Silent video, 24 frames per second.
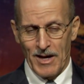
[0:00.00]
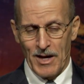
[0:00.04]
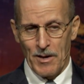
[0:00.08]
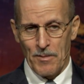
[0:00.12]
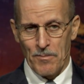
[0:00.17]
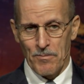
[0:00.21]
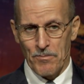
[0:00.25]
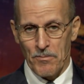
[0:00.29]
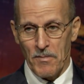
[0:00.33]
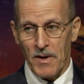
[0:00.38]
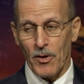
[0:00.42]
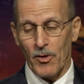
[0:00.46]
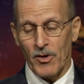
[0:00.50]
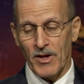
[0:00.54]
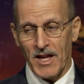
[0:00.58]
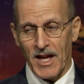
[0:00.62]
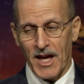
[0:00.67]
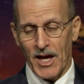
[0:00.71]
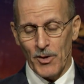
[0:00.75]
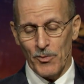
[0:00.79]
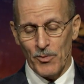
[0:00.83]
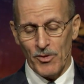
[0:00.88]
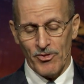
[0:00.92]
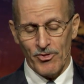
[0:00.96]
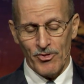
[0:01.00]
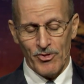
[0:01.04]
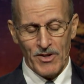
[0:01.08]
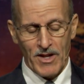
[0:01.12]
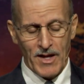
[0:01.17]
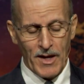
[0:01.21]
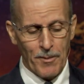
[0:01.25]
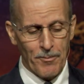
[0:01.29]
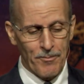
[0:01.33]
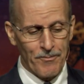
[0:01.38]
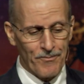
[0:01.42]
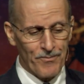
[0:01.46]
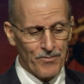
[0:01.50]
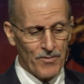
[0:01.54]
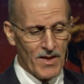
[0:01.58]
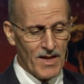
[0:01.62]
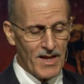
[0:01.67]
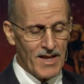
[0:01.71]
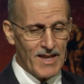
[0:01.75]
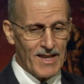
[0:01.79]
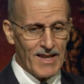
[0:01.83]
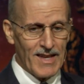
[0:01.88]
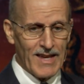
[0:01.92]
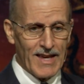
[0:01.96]
Mary Ann was her name,
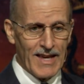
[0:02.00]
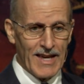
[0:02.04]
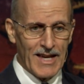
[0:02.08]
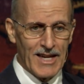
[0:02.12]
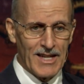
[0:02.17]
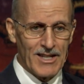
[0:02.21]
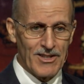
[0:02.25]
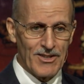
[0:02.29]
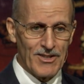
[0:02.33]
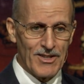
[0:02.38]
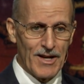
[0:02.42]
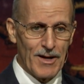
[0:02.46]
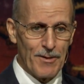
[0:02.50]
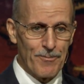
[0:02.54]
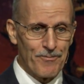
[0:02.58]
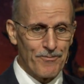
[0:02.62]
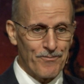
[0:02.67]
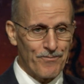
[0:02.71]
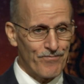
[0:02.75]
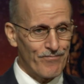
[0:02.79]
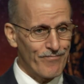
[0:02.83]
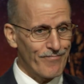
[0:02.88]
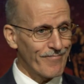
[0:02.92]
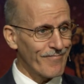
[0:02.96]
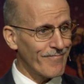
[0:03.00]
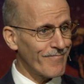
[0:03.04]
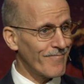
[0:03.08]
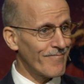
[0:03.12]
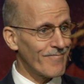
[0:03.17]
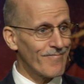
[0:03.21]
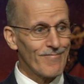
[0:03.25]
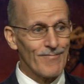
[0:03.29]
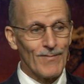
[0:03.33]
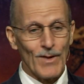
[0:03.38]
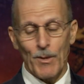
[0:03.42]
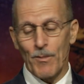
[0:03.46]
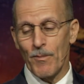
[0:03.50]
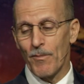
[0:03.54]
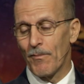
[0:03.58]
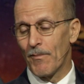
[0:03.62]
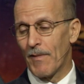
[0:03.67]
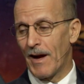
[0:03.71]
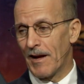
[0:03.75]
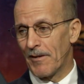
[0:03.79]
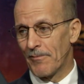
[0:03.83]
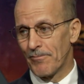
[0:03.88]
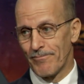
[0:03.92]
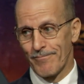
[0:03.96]
and
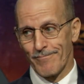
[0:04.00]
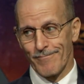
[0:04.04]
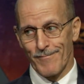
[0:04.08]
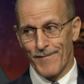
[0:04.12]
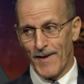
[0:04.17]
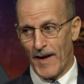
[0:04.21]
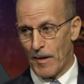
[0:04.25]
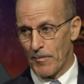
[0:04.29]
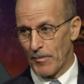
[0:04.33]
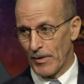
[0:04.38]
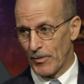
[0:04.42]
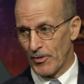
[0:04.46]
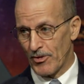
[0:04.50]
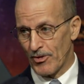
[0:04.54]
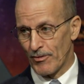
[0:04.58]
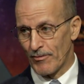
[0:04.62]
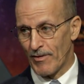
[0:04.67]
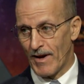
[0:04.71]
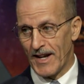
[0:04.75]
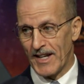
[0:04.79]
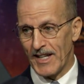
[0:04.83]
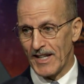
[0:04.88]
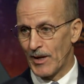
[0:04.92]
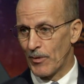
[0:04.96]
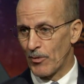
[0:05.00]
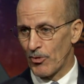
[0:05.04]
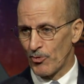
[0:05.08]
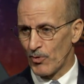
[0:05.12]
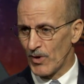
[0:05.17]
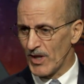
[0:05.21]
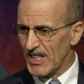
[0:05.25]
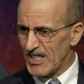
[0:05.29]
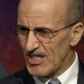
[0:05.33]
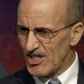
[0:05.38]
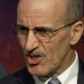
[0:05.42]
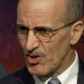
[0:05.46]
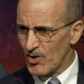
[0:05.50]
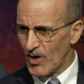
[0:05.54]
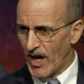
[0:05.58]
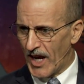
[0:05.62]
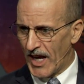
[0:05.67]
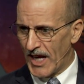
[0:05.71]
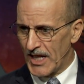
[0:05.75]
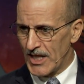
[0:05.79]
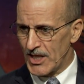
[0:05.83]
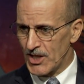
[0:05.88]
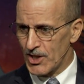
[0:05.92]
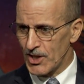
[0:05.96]
my family was invited, and it was really
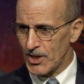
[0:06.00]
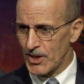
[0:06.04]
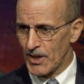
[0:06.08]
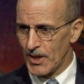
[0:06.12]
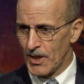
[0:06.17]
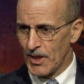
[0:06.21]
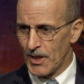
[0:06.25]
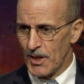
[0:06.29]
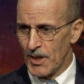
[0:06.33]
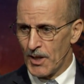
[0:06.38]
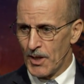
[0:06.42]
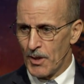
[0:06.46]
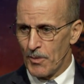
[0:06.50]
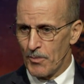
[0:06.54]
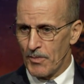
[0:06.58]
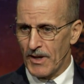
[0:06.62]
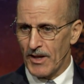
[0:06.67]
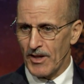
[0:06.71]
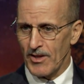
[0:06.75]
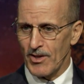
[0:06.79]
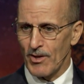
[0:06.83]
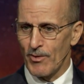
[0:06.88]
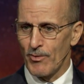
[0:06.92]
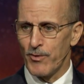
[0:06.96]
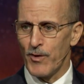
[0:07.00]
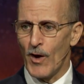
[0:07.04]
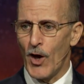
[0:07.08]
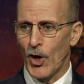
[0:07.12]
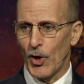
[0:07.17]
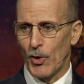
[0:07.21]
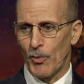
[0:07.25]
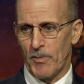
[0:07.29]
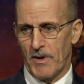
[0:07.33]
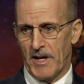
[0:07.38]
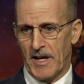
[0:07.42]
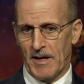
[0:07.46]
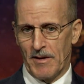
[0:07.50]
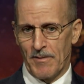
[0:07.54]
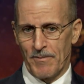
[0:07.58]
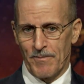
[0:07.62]
strange because, now follow me.